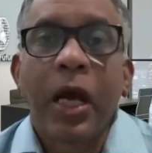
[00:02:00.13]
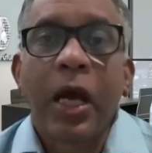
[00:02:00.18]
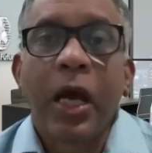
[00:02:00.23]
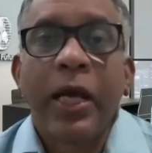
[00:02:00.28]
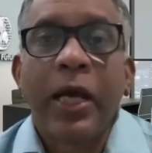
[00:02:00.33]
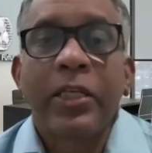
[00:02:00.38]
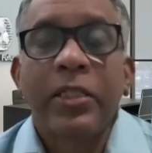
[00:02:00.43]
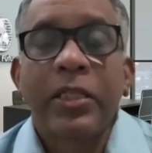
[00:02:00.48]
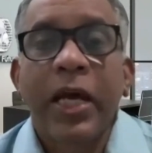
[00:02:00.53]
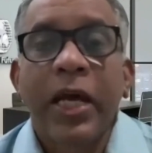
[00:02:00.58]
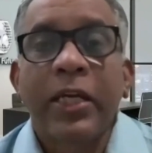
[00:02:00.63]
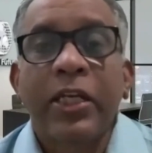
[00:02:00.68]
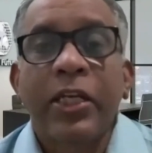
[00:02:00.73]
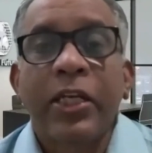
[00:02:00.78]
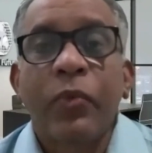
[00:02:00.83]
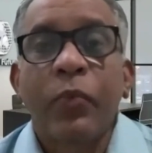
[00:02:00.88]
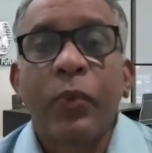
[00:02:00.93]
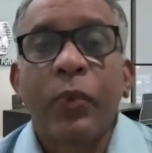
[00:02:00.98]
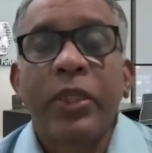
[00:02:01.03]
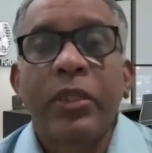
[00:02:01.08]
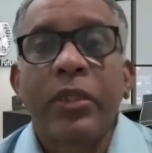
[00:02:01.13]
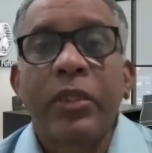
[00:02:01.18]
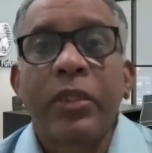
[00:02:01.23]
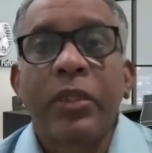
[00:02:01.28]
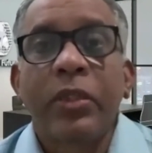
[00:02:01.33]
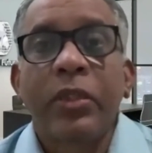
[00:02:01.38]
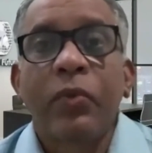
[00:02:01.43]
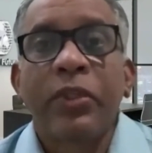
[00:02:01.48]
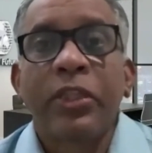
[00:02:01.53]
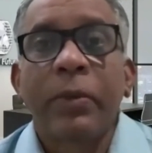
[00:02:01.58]
I started with,
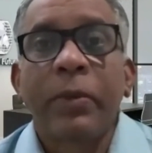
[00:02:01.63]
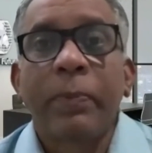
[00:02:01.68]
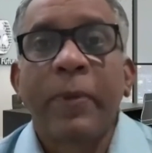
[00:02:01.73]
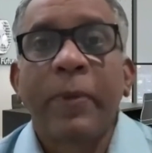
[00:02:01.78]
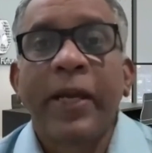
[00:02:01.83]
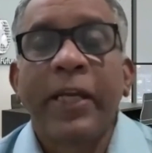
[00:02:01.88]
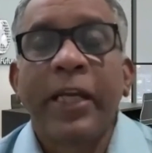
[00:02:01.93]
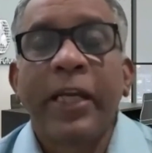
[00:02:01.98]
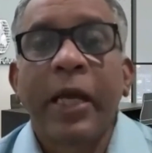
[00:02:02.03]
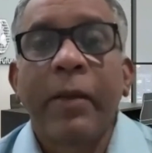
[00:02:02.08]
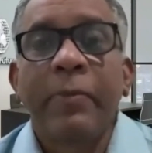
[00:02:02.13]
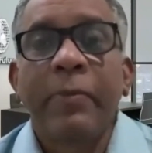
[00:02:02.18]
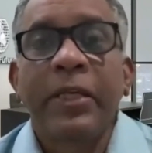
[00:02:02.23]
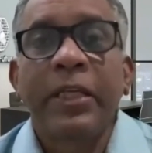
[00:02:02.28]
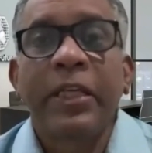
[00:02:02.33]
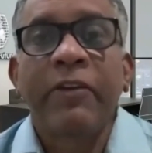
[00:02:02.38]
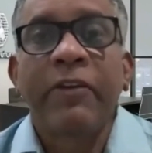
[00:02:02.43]
during the pandemic,